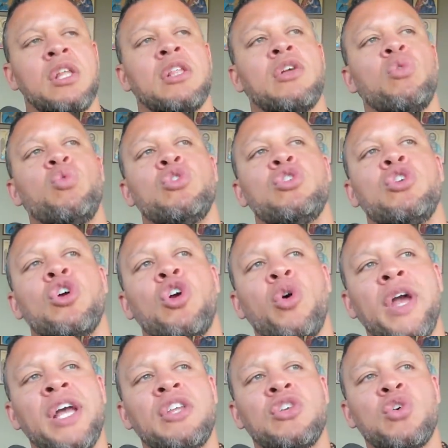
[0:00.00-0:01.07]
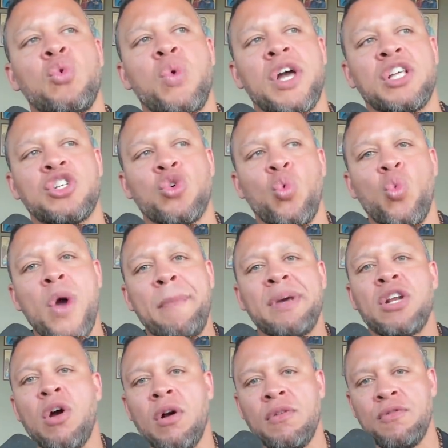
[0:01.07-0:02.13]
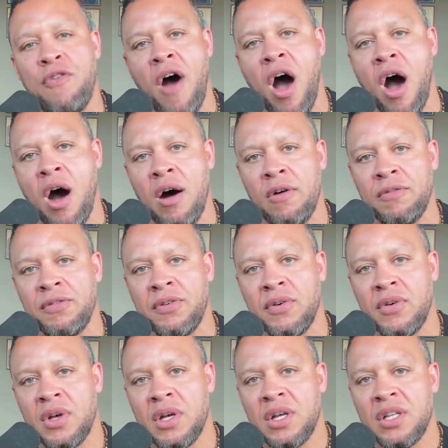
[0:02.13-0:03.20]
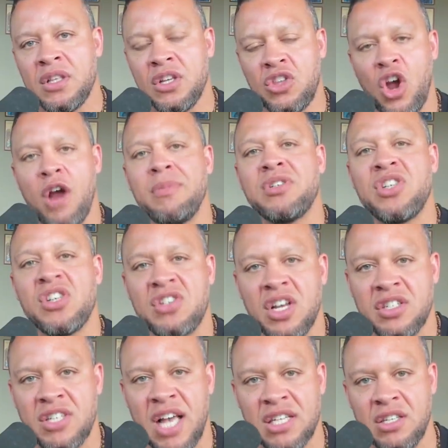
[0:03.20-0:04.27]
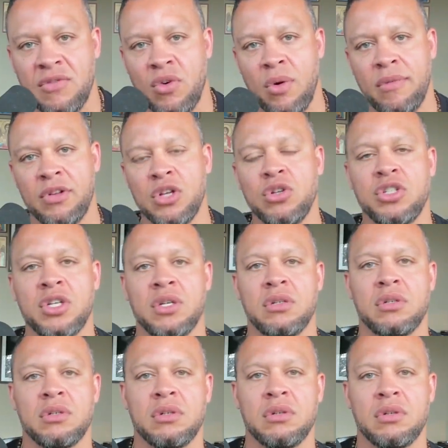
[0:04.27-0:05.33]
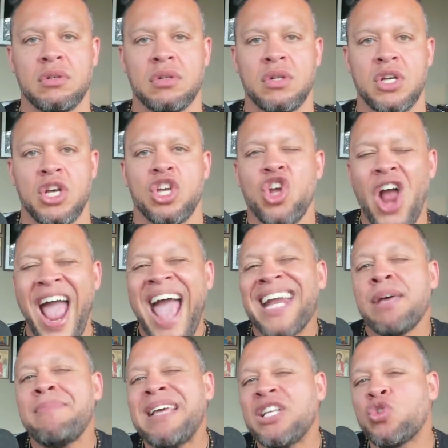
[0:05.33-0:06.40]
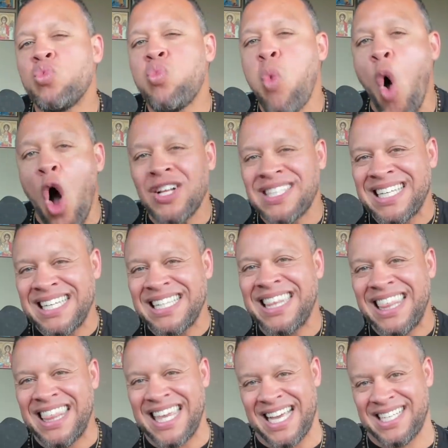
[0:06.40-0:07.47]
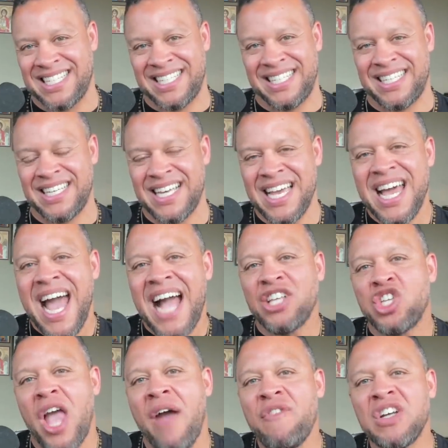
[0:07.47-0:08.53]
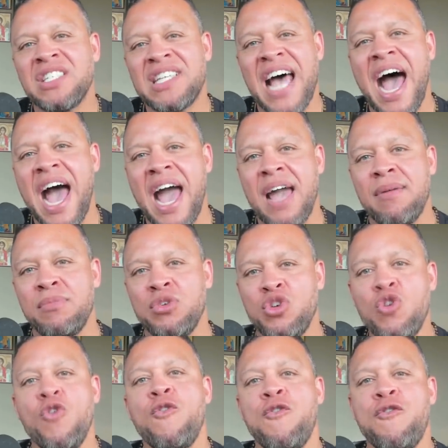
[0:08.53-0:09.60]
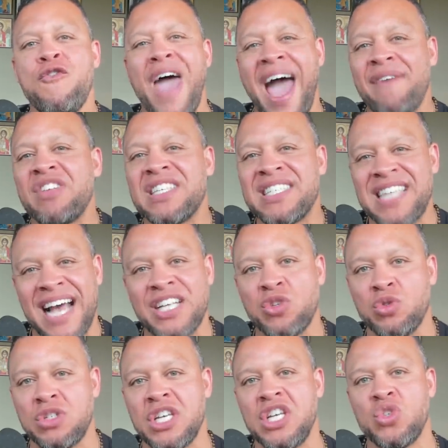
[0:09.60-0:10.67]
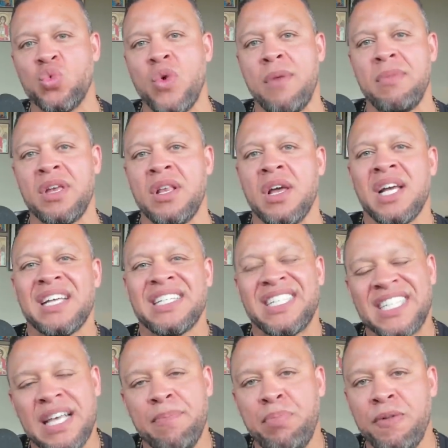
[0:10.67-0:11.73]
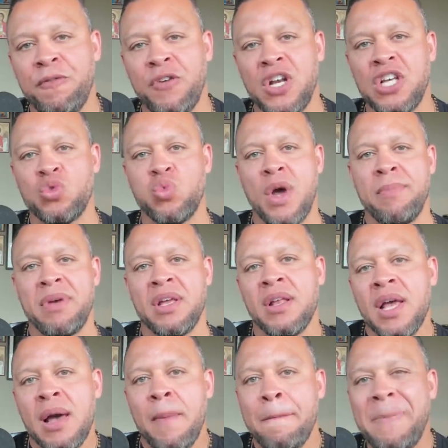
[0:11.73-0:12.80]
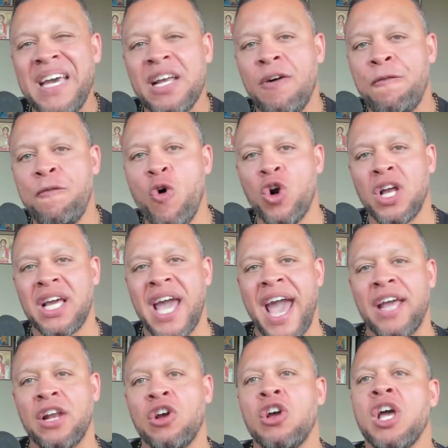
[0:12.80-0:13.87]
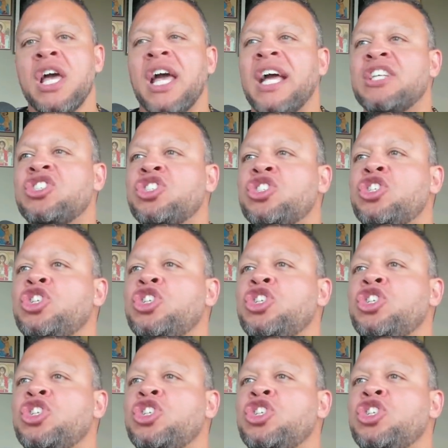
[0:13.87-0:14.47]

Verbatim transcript: The degree to which women are involved determines the success of a revolution. Your enemies wanted this. And so every time you having sex with these women, simping for these women, being a fornicator, it's